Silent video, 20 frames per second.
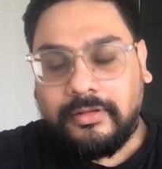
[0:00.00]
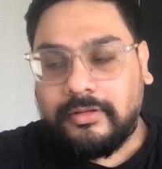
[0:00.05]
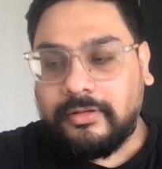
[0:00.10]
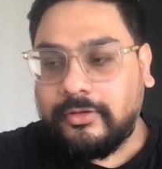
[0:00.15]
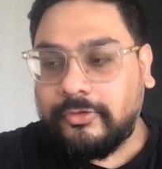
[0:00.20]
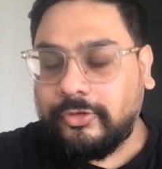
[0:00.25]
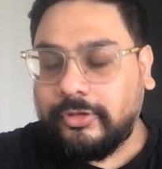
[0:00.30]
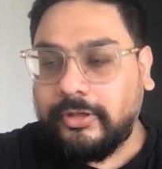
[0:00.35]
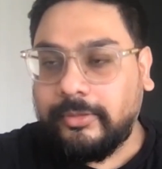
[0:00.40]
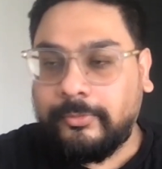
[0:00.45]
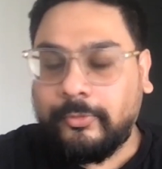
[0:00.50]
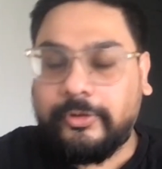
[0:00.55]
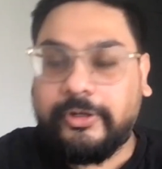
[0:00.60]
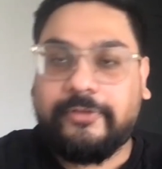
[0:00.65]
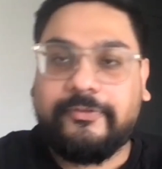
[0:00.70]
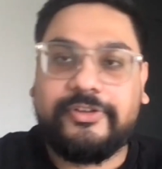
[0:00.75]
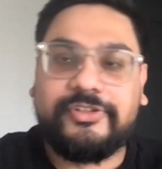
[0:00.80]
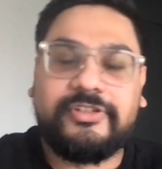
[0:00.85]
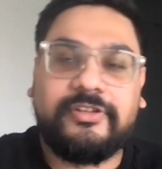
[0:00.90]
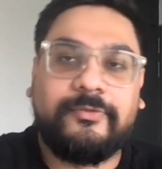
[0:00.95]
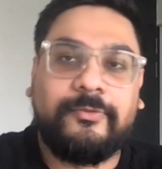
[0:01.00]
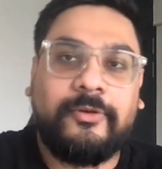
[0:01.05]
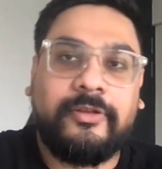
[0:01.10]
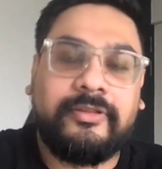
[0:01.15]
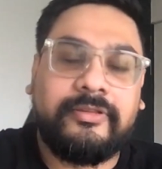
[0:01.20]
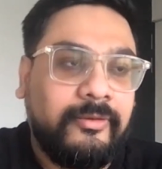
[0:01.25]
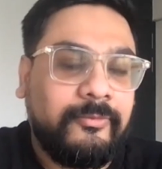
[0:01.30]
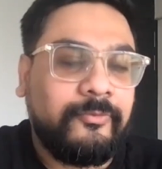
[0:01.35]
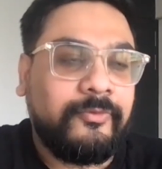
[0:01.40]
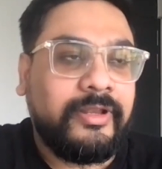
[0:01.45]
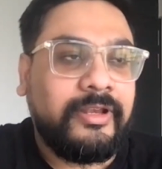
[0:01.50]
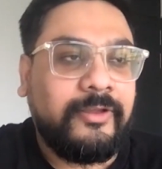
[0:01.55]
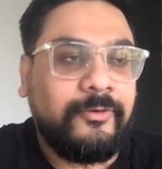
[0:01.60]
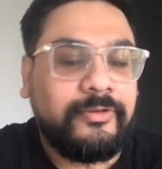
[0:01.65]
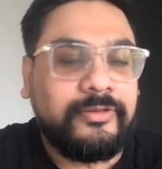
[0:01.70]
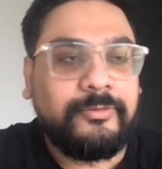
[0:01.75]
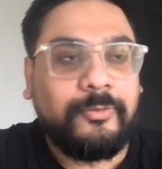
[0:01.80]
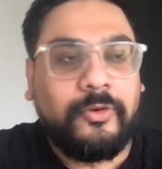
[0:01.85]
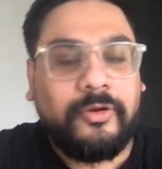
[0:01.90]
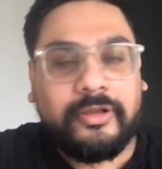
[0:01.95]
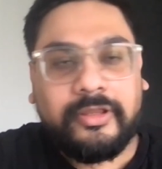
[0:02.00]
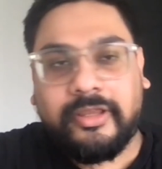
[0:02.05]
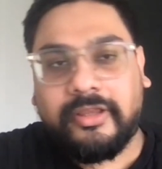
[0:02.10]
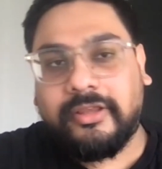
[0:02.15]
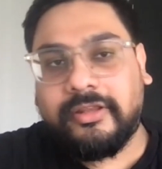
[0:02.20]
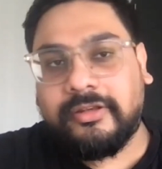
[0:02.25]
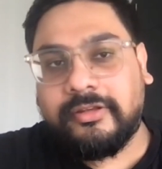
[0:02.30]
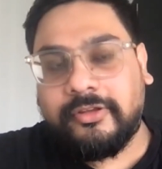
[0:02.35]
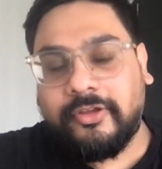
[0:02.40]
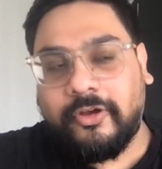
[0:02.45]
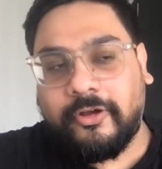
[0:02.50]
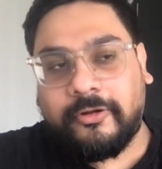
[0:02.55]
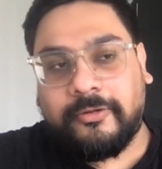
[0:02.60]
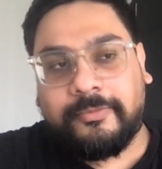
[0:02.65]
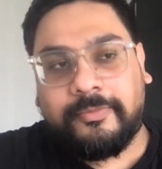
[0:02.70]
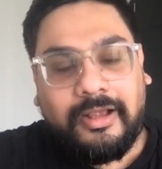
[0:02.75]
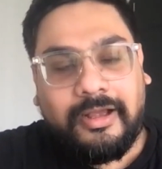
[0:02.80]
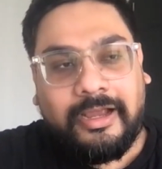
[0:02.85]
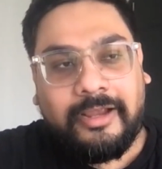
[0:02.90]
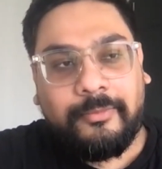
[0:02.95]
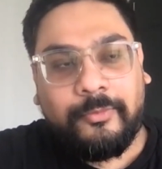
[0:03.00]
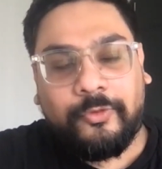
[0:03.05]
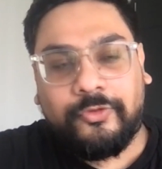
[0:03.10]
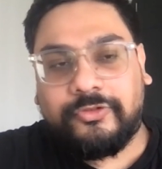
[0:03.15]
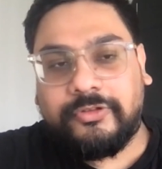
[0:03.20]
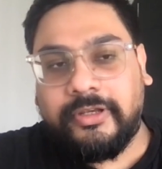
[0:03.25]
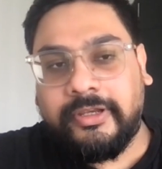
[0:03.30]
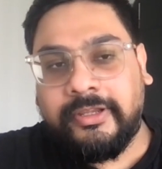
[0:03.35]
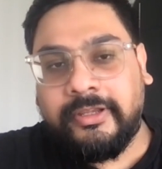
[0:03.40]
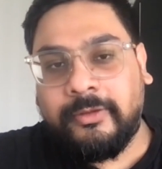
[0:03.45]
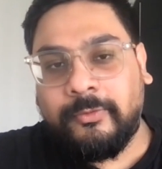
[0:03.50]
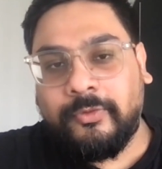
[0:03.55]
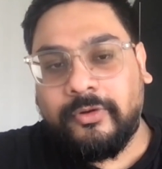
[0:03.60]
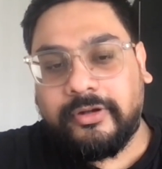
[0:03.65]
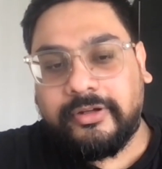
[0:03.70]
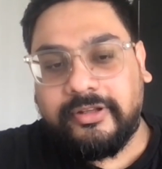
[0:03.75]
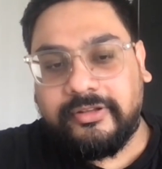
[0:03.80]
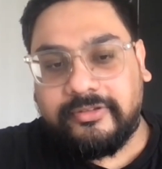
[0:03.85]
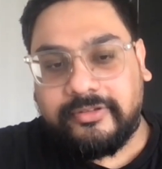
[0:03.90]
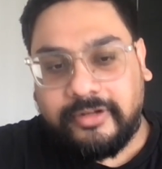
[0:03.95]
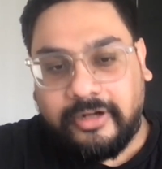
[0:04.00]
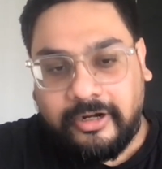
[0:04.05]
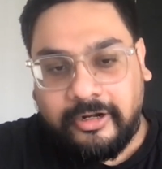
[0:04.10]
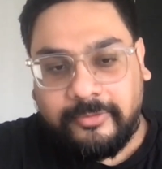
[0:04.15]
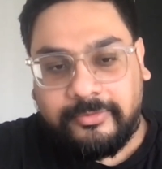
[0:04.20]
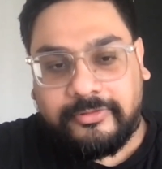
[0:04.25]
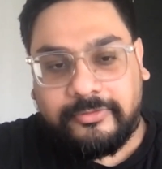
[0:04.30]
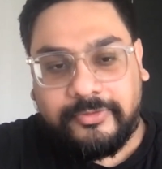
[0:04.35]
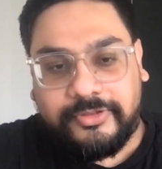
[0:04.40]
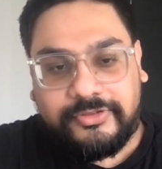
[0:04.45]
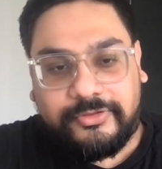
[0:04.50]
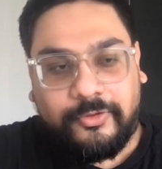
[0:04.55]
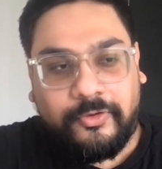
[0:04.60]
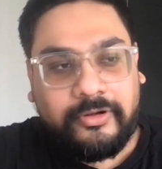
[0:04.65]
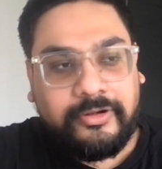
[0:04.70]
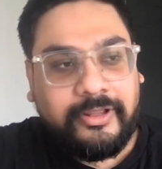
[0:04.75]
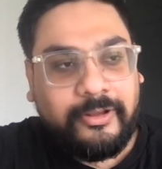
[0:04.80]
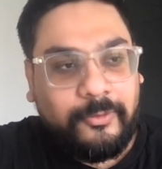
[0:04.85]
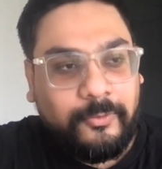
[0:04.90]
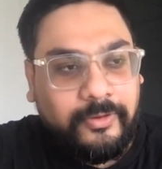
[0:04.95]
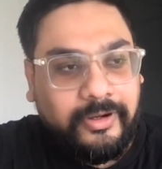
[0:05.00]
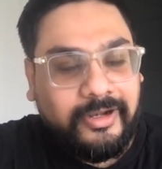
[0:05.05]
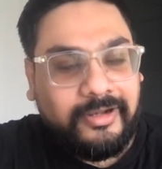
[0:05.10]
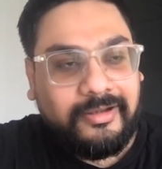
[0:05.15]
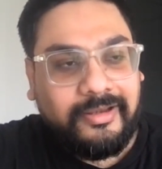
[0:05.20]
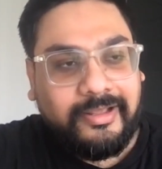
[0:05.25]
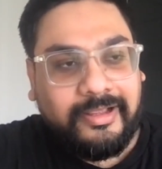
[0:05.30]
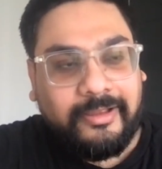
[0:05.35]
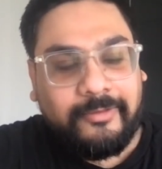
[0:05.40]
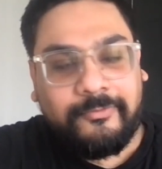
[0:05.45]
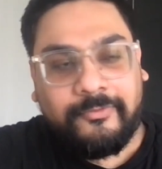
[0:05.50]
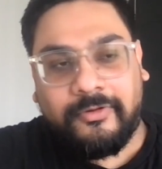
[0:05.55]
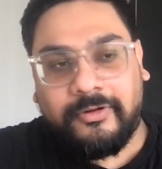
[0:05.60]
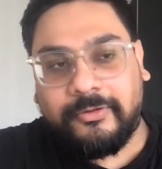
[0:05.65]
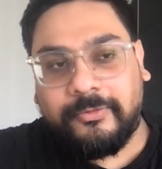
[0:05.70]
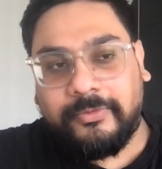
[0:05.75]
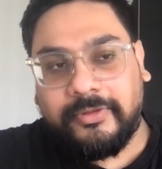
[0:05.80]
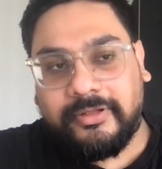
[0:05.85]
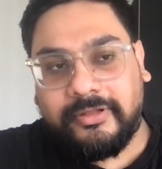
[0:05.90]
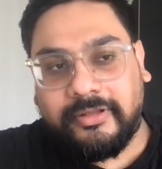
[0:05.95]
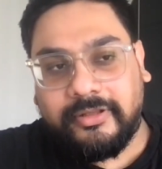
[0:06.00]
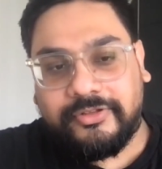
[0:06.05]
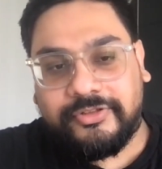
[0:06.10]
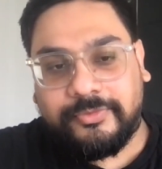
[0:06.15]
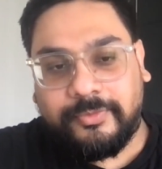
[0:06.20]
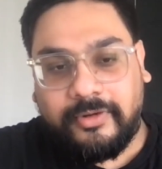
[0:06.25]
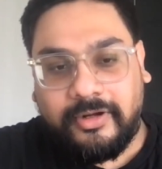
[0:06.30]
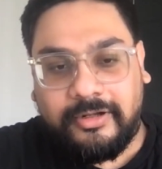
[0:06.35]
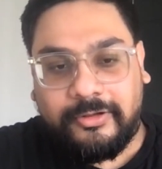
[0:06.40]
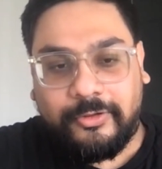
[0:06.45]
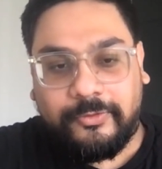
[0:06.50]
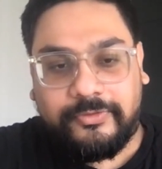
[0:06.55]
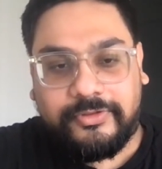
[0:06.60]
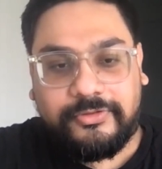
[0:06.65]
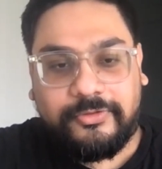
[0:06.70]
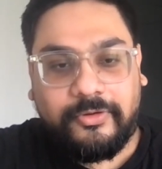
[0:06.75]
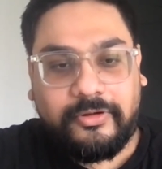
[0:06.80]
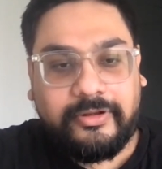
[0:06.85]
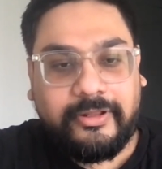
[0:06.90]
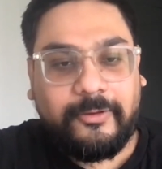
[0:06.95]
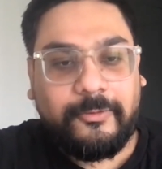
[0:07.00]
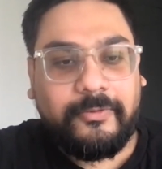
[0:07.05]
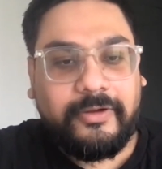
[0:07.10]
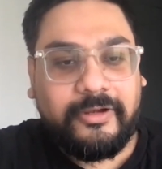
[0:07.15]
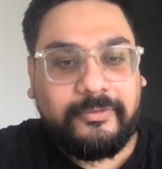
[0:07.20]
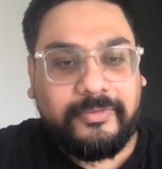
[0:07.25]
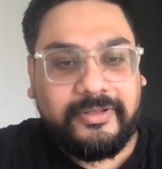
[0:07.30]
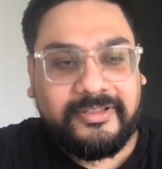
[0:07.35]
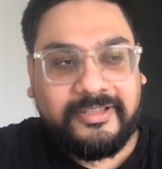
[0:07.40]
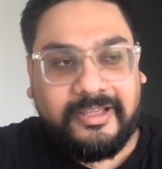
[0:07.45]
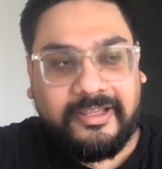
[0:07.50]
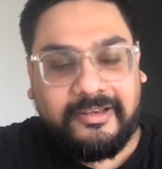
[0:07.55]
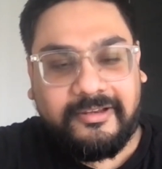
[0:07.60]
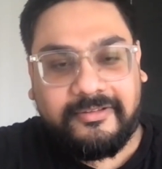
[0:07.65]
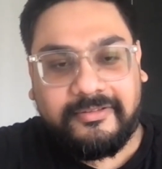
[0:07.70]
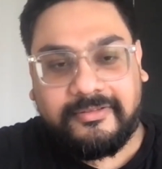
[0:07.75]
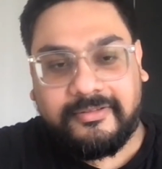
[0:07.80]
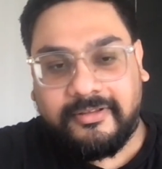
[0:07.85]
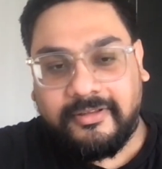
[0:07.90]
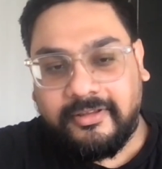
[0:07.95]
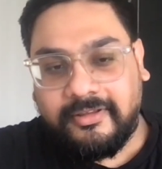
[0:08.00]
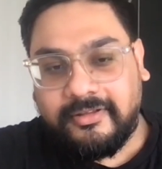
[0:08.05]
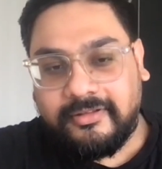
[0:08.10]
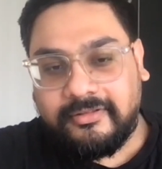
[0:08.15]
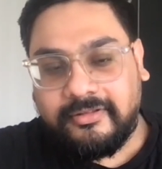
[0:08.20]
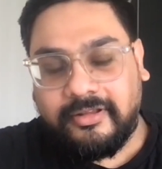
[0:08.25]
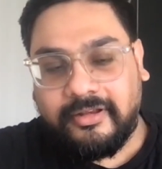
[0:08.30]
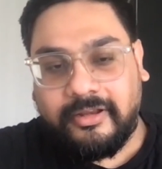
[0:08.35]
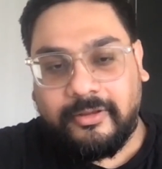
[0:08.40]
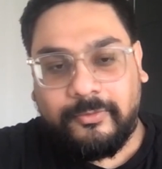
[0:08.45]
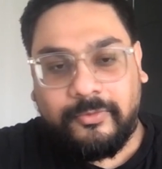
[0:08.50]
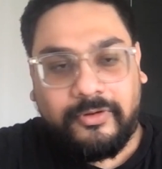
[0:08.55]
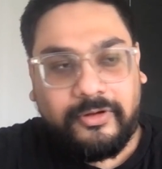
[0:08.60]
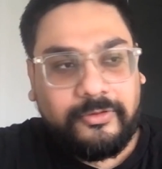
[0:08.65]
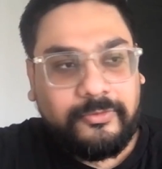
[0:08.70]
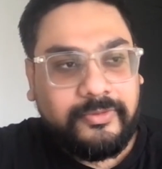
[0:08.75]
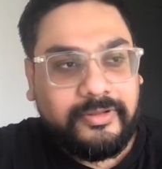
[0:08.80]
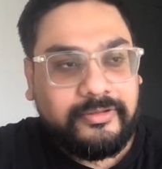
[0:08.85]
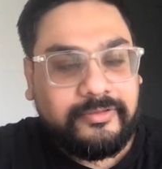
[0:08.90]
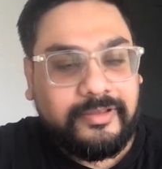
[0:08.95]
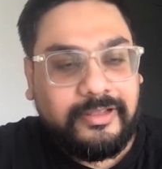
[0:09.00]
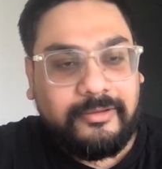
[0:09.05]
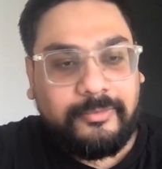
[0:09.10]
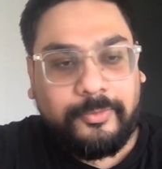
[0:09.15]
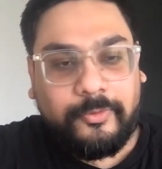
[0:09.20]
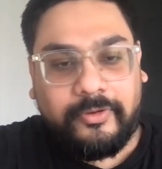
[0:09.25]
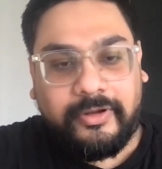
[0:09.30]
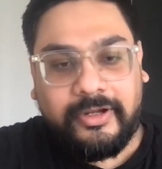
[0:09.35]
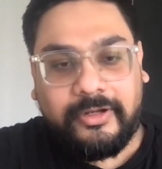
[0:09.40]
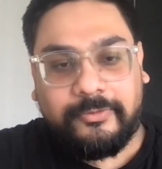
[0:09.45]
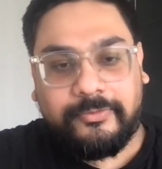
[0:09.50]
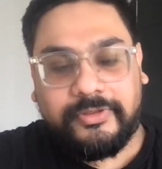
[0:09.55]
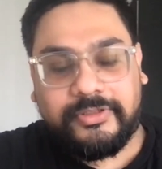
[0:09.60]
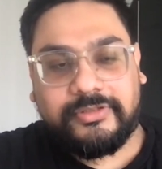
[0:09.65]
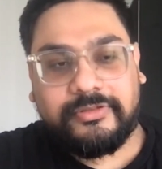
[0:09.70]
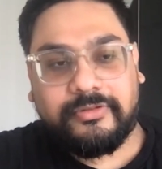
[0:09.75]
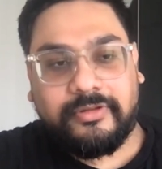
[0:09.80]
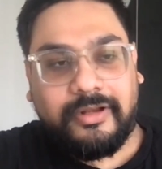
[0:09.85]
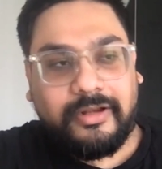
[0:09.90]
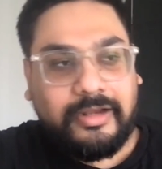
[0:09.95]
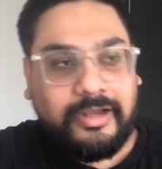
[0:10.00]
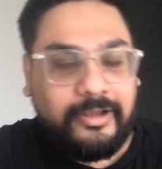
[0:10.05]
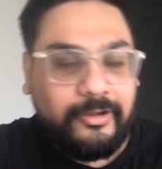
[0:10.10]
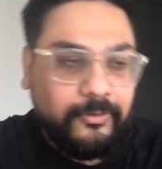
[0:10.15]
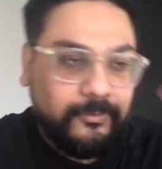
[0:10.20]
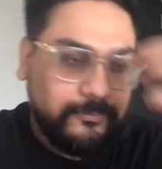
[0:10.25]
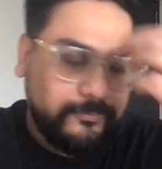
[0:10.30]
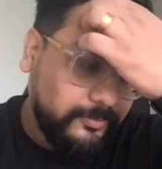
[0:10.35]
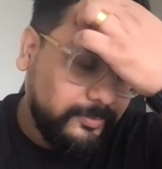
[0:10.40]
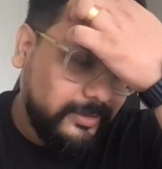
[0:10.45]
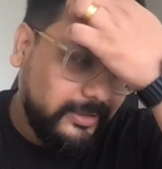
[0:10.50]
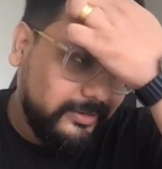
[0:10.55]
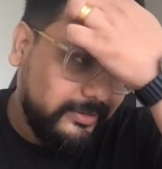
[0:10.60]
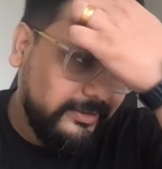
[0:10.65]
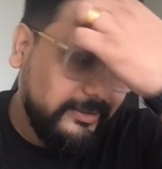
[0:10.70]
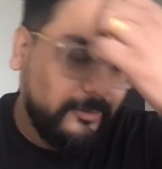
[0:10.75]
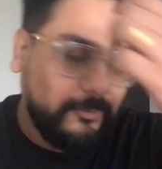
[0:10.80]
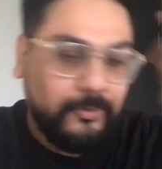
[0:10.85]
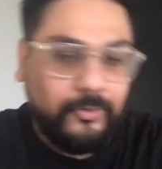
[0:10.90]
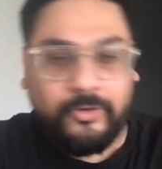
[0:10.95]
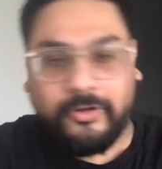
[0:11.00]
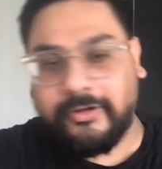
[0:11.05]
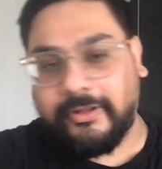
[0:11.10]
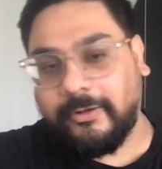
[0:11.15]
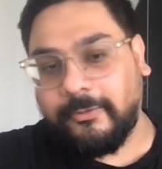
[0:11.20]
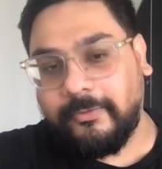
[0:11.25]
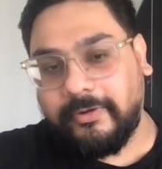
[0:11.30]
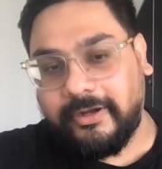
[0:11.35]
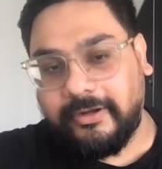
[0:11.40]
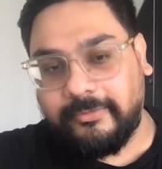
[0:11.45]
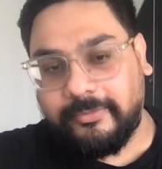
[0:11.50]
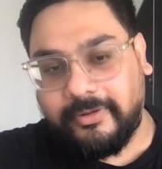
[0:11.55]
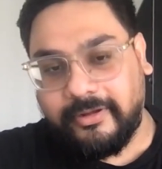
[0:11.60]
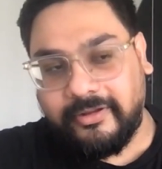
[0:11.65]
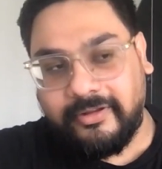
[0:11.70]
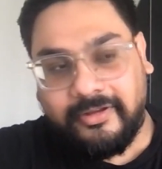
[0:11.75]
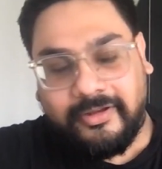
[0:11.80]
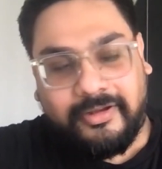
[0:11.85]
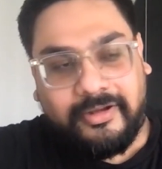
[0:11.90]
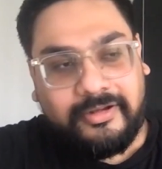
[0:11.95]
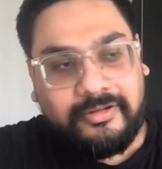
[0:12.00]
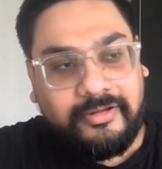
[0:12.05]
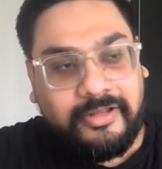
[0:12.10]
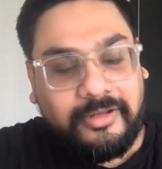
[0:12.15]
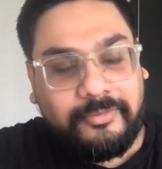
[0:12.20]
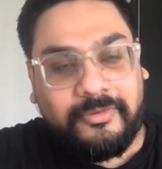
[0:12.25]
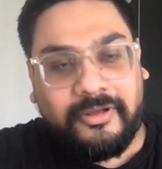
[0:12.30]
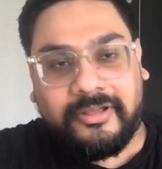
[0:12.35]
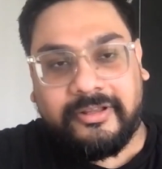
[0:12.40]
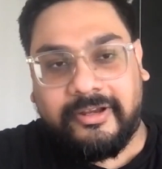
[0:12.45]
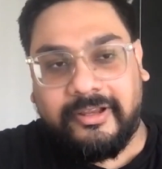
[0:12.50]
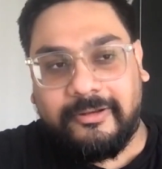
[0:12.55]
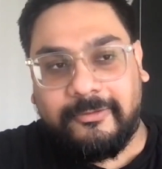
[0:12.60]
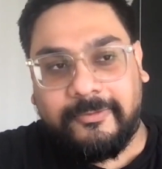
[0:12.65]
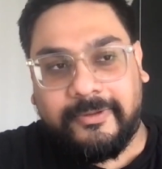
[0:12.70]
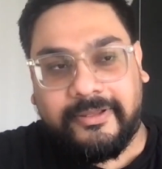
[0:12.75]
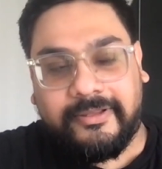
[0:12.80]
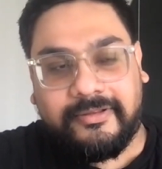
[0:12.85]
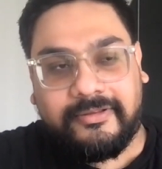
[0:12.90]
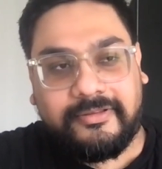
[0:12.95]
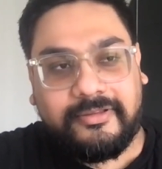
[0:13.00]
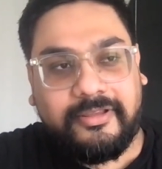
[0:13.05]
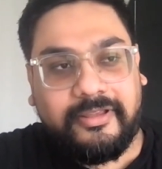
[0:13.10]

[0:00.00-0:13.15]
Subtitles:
So the motivation was when I was working in Europe. I mostly worked in startups which got acquired. Like I worked with Gemalto, which got acquired by Thales. Then I worked with Cellpoint, which kind of partly got acquired by Denmark Railways.